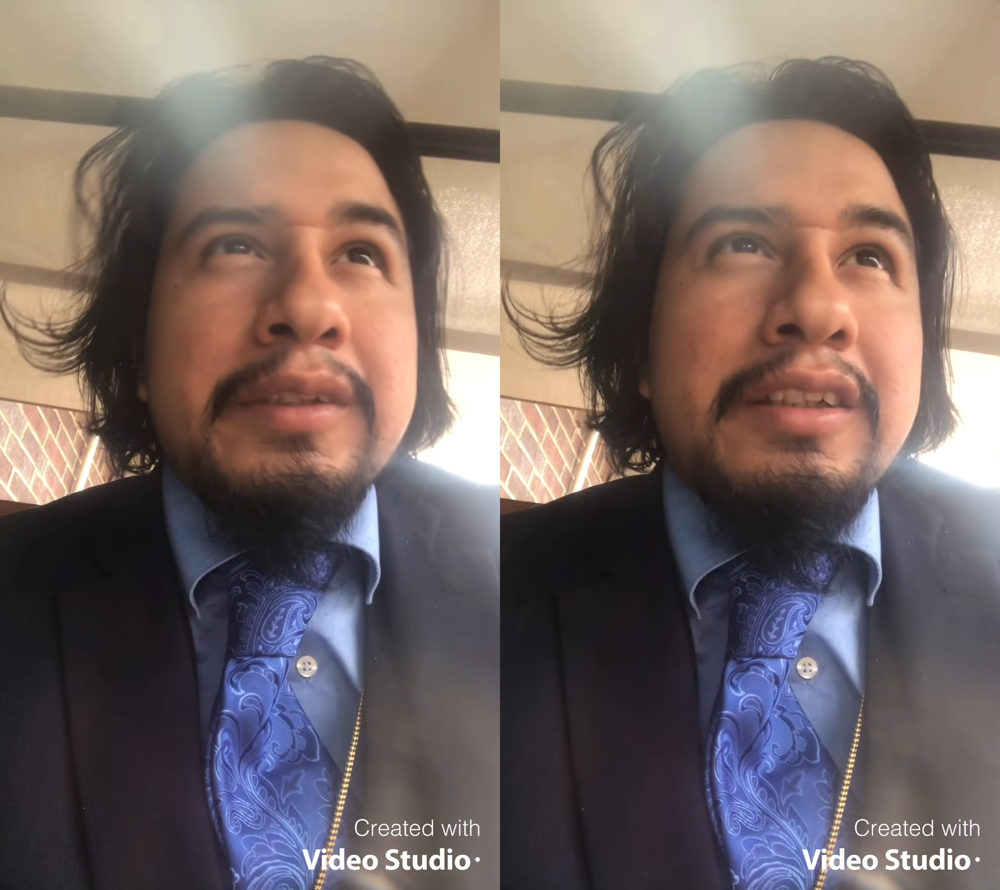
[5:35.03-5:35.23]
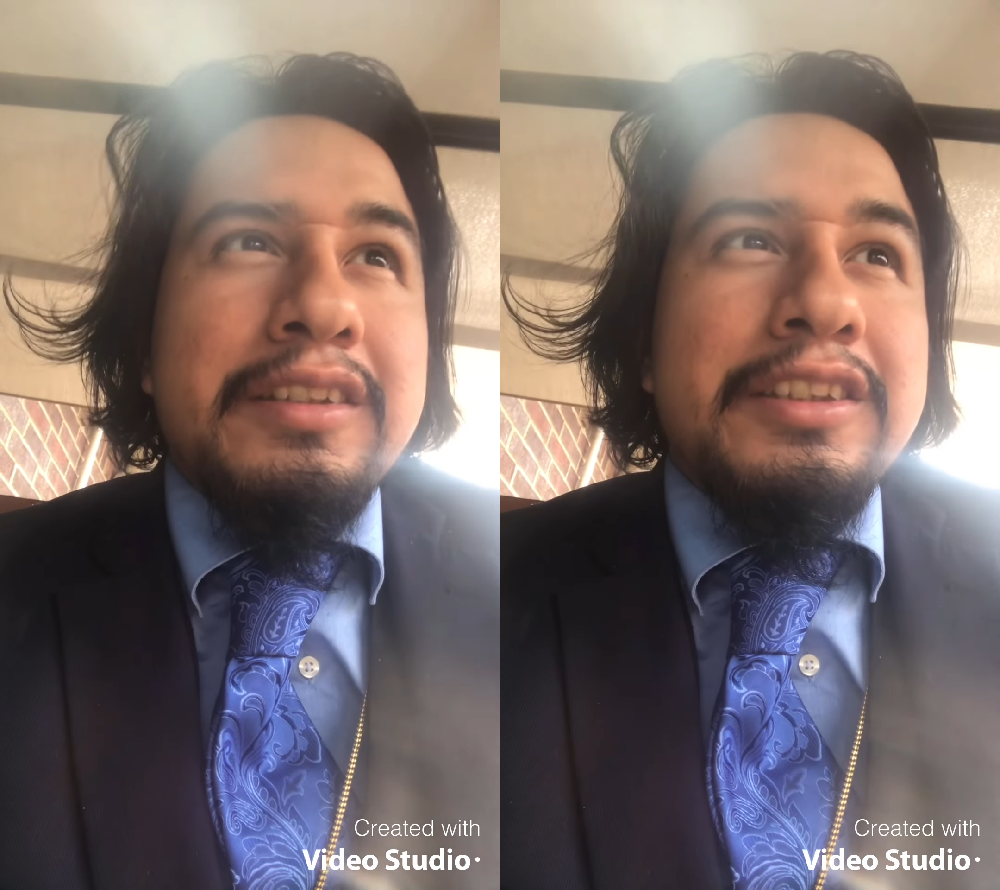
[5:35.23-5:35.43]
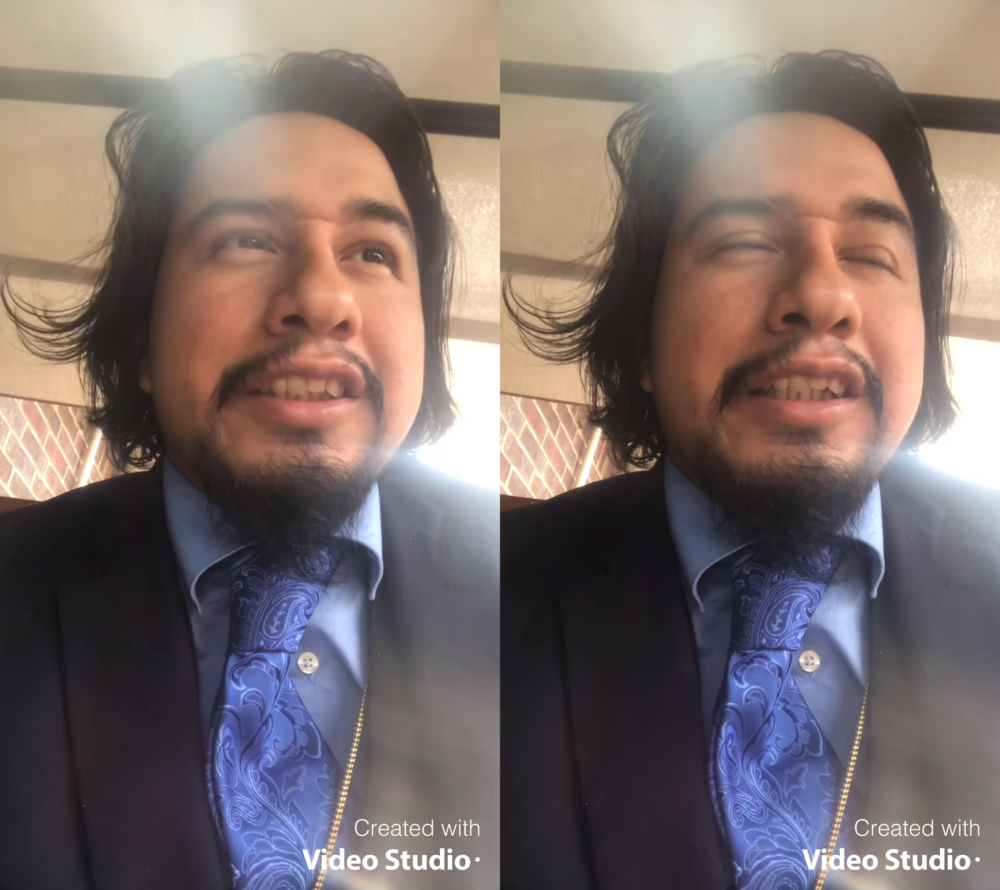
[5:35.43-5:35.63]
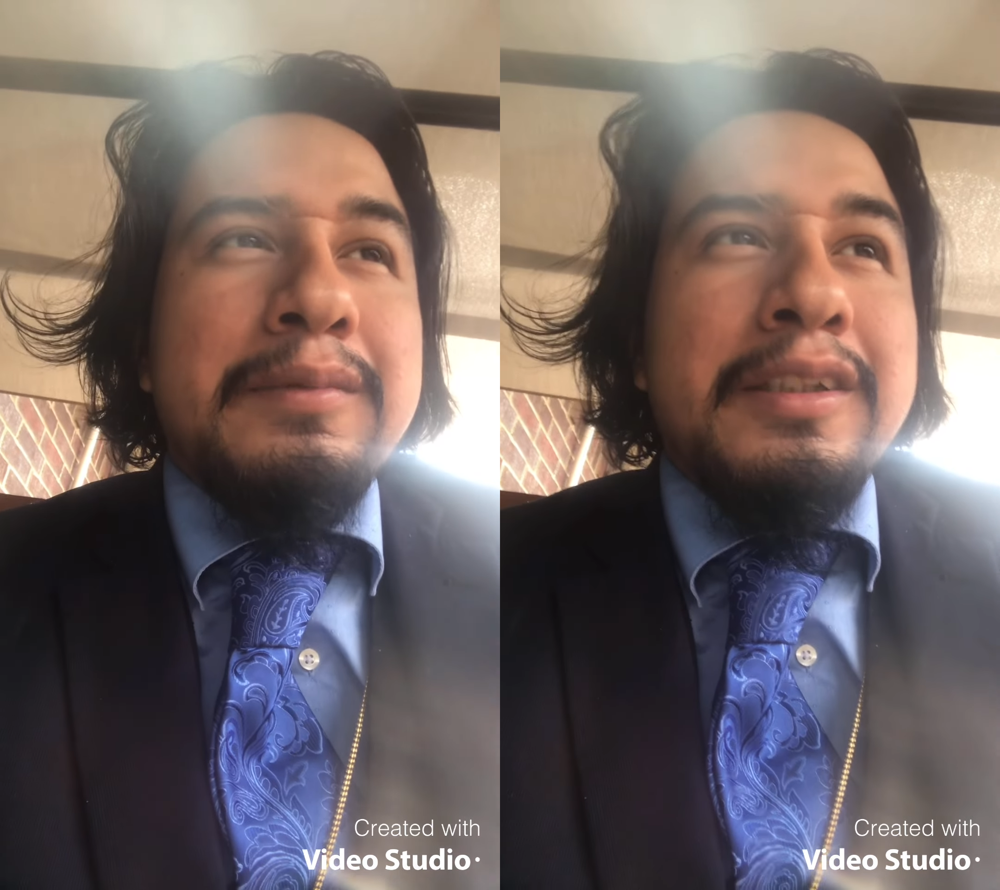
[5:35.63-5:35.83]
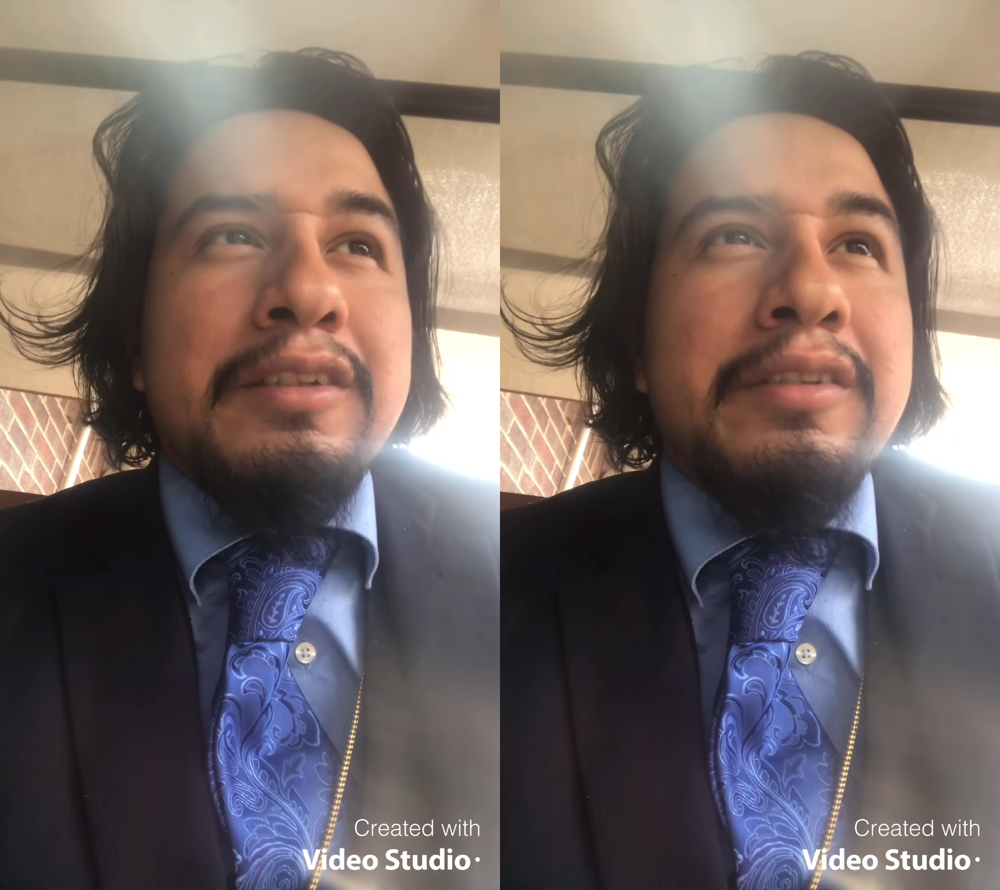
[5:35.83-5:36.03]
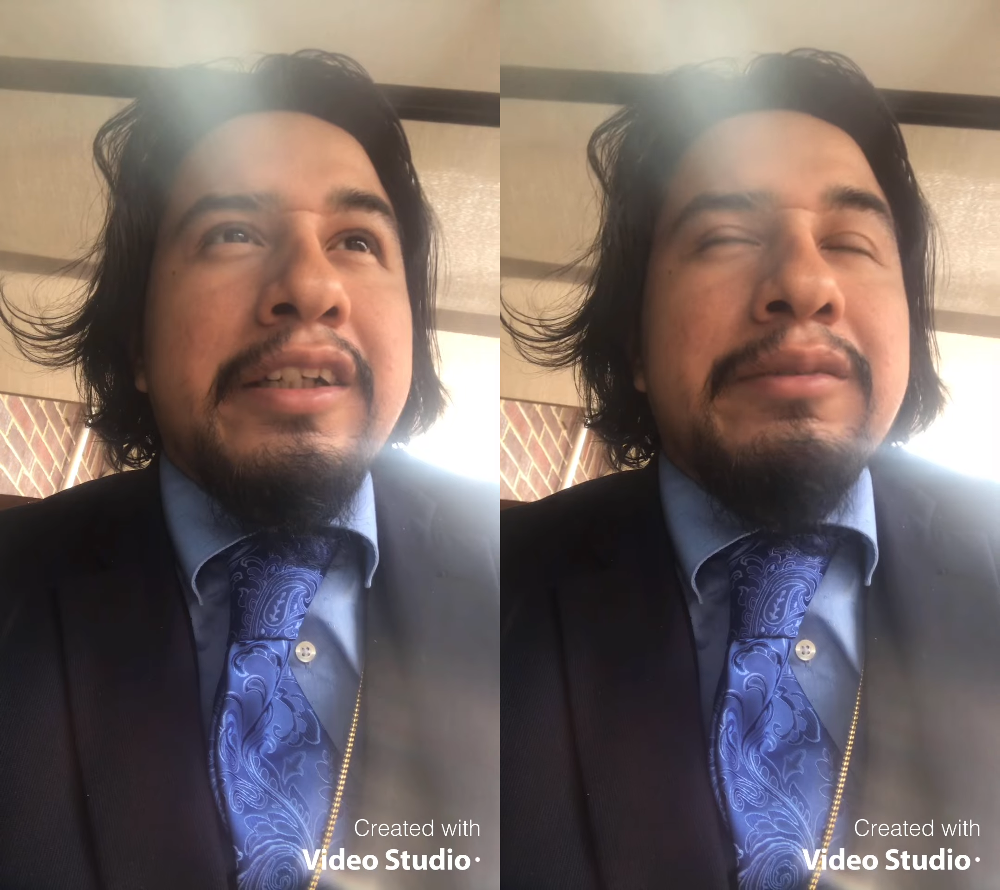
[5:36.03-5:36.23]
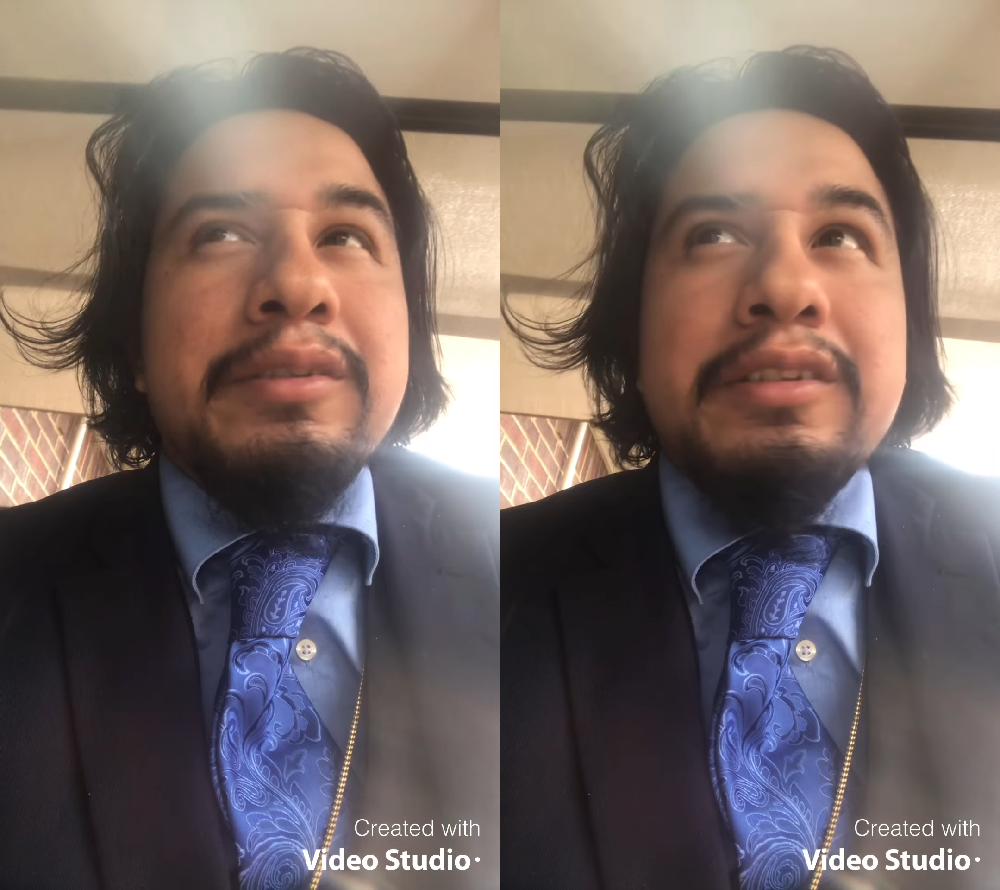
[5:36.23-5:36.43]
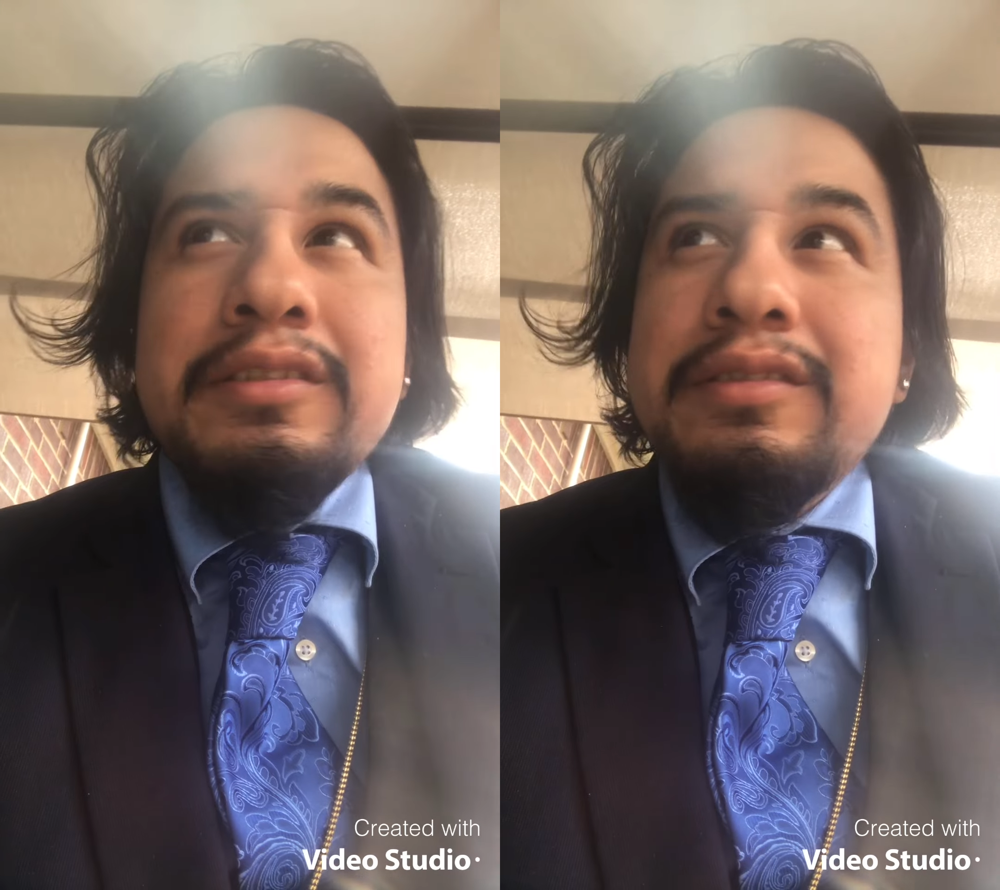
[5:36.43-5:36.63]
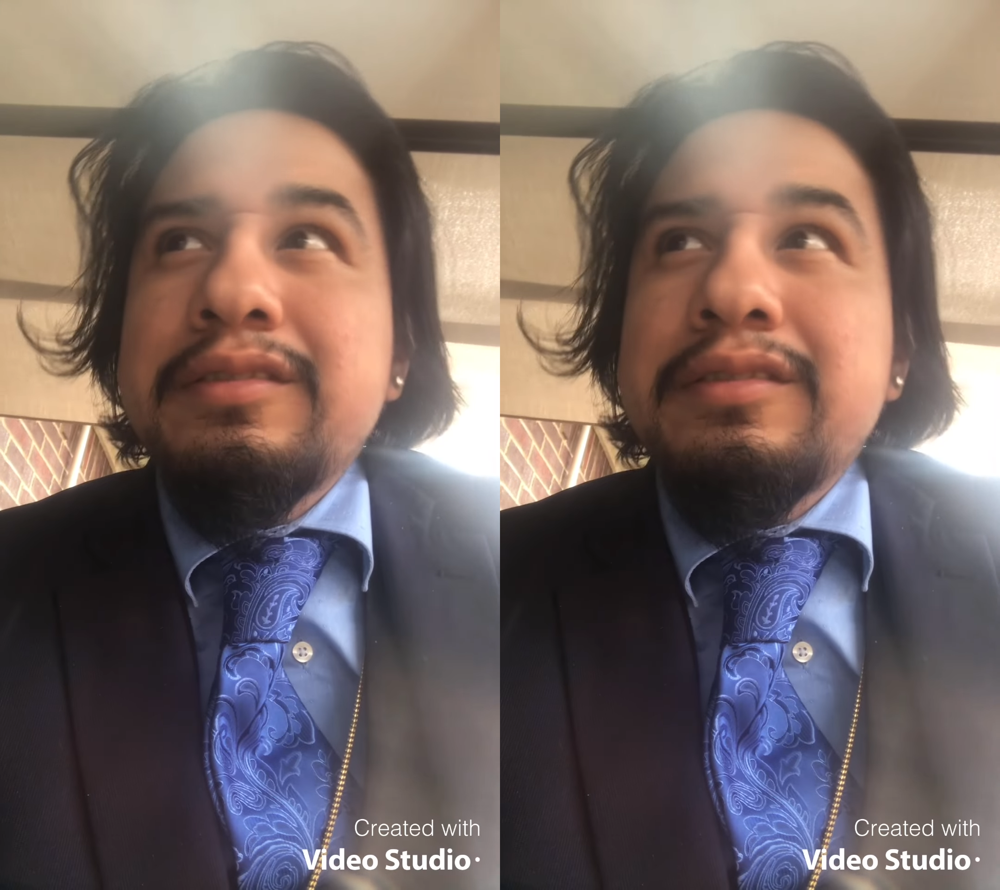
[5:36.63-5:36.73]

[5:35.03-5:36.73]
and all this shit. I'm like, okay, well,